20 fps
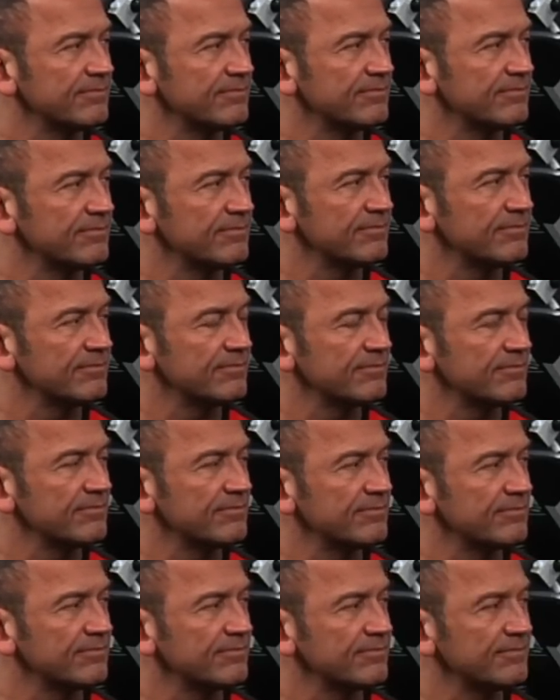
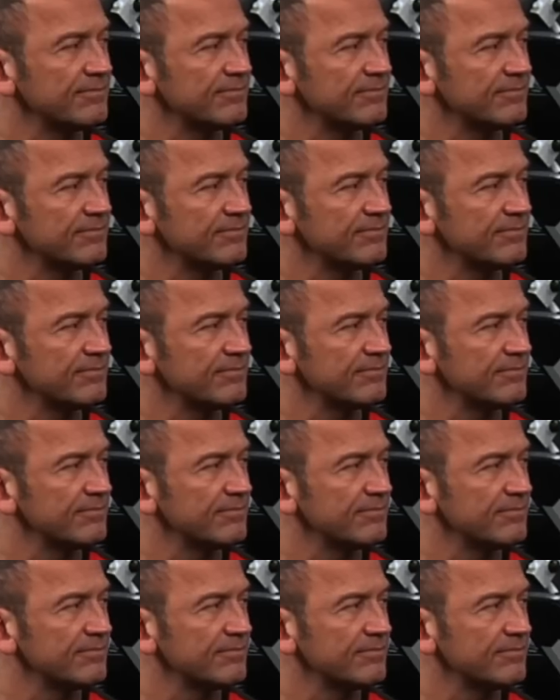
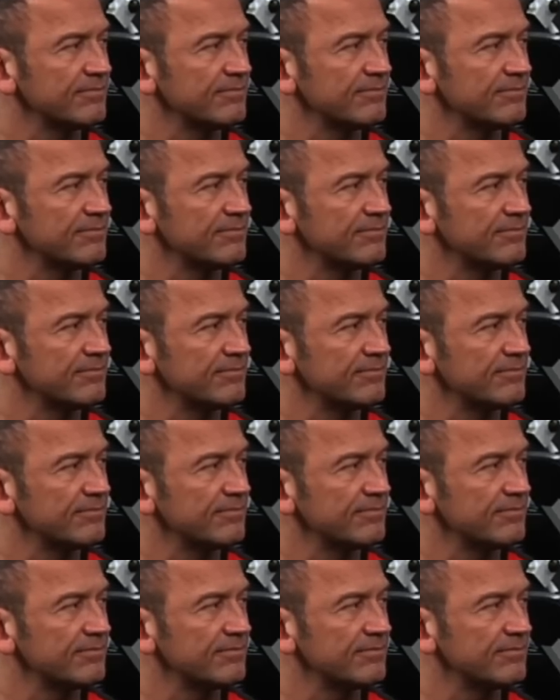
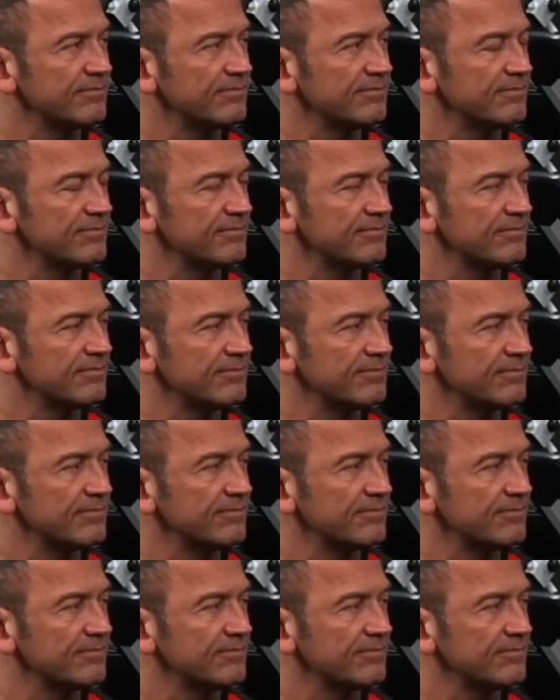(not speaking)